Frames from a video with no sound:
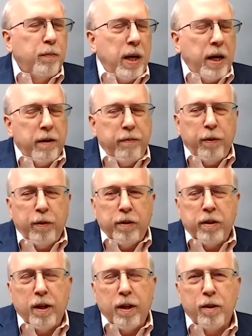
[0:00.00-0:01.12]
Back a few
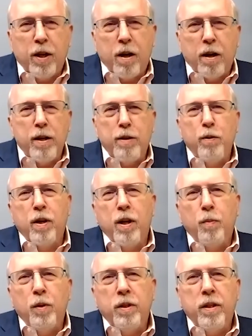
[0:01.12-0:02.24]
years ago, I was talking to a
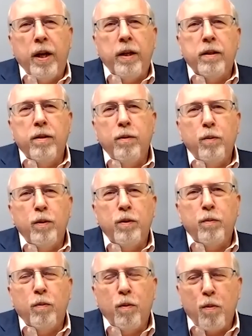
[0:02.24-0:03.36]
couple states who
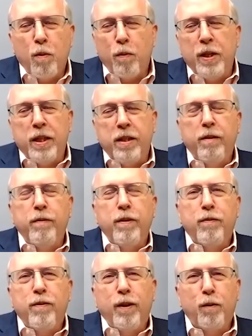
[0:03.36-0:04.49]
were receiving
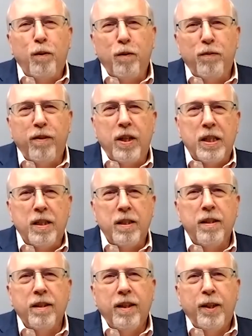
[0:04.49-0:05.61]
federal
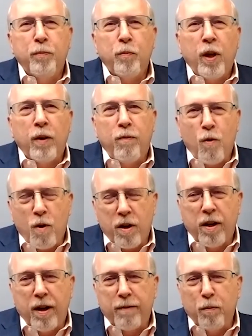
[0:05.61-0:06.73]
funds for
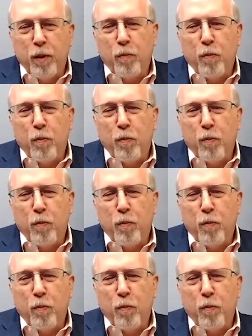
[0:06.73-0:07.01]
government